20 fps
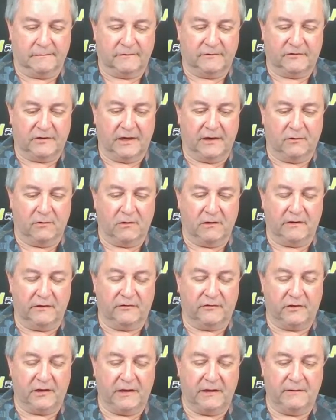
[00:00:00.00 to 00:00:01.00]
St.
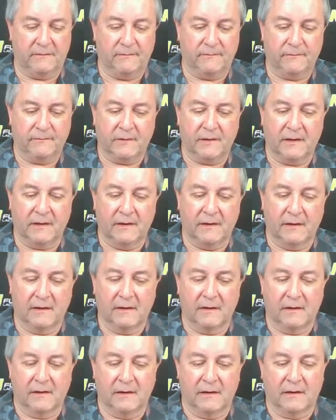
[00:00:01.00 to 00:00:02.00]
Augustine
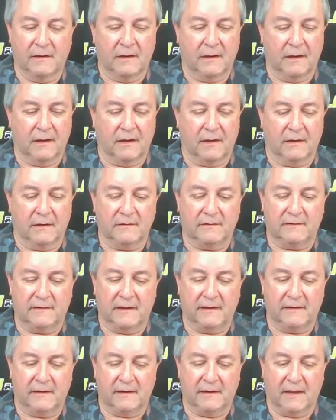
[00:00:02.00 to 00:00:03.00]

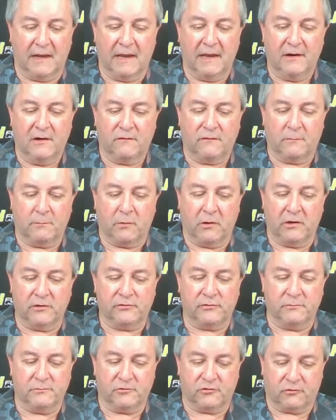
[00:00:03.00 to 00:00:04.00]
10-9 over
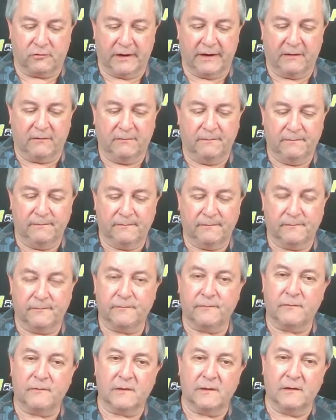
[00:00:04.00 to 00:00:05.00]
Bartram Trail.
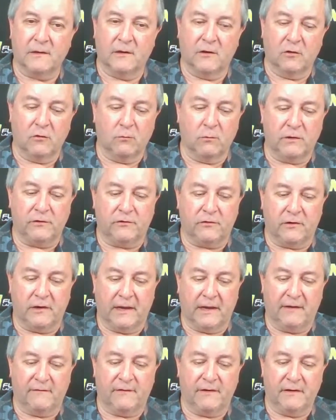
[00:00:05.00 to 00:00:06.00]
Winter
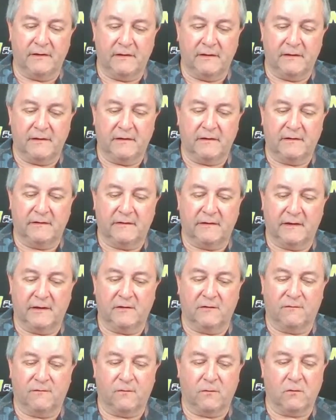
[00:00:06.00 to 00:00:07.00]
Haven
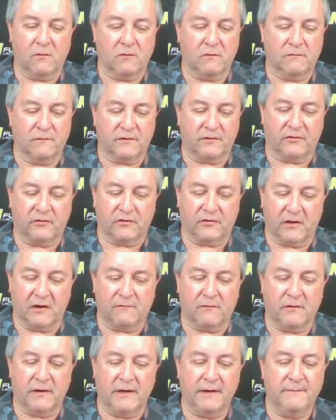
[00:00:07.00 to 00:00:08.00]
10-4 over
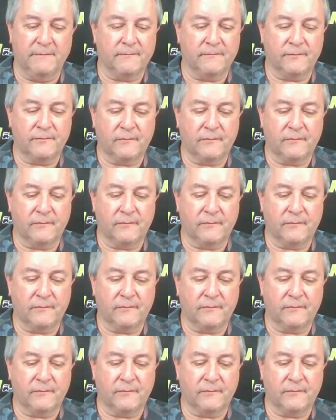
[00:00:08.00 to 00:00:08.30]
Discovery.